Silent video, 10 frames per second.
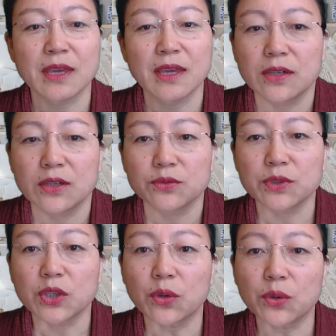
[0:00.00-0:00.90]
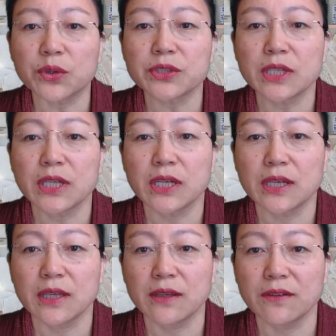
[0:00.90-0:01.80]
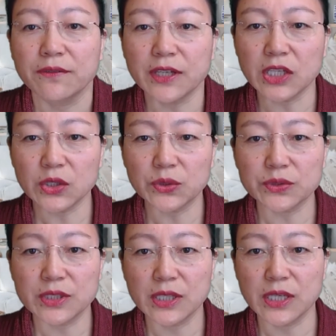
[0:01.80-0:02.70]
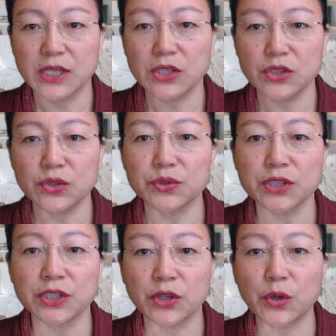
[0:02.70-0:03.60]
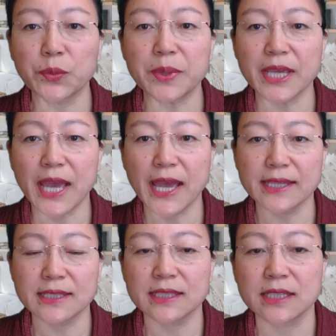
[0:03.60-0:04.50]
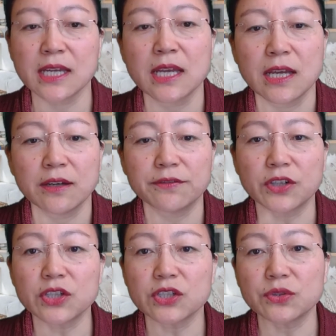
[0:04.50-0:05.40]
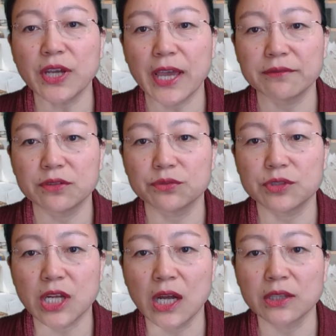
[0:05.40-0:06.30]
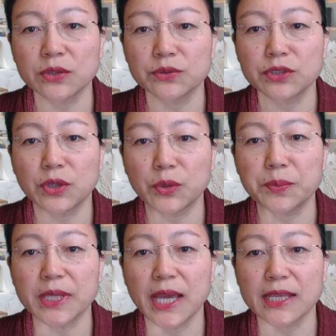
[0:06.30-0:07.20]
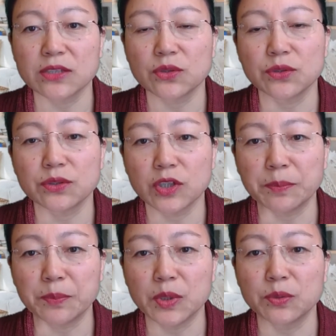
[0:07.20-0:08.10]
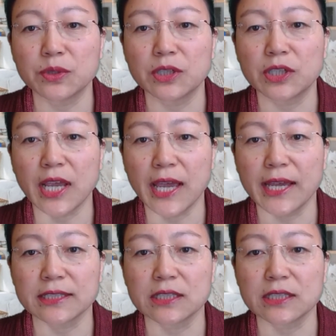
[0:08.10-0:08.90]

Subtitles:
Record videos using OBS. First, you have to download OBS to your computer at